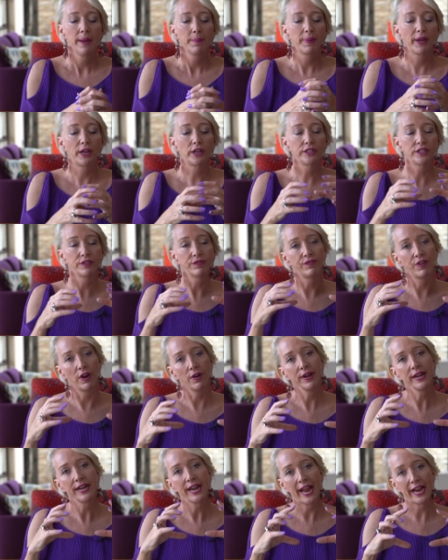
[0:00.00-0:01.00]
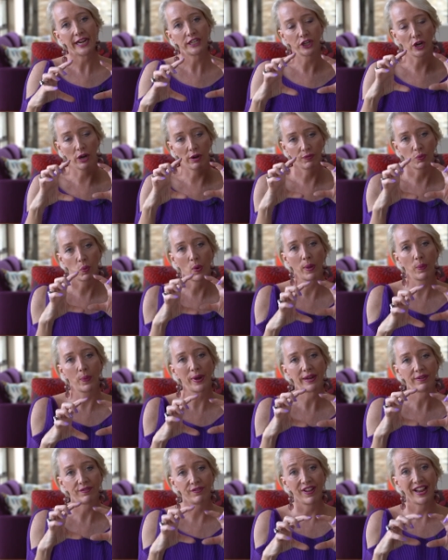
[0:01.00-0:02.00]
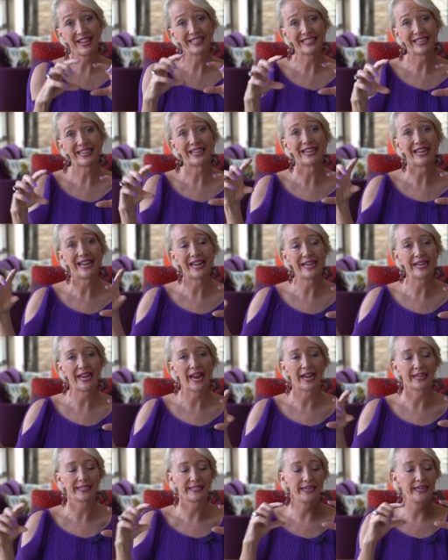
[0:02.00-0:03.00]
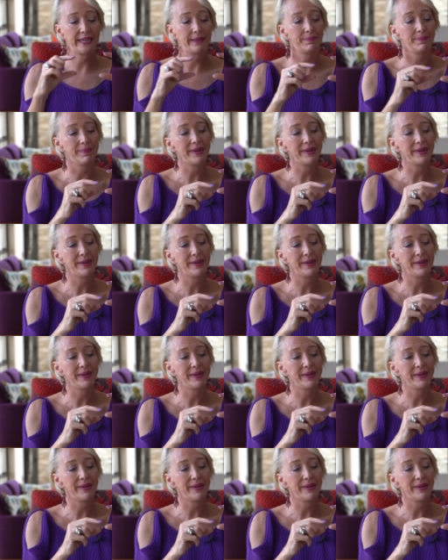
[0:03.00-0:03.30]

Because the very nature of when we invest in an index, it